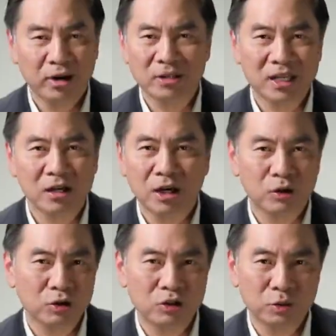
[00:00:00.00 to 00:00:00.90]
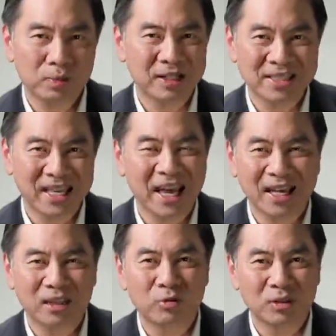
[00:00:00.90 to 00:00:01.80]
Virus cannot hurt you because it
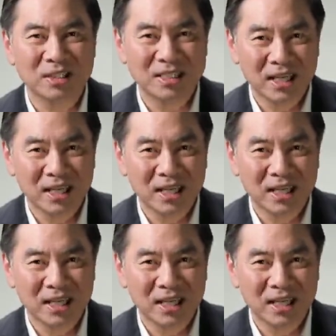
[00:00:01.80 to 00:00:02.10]
can't get through the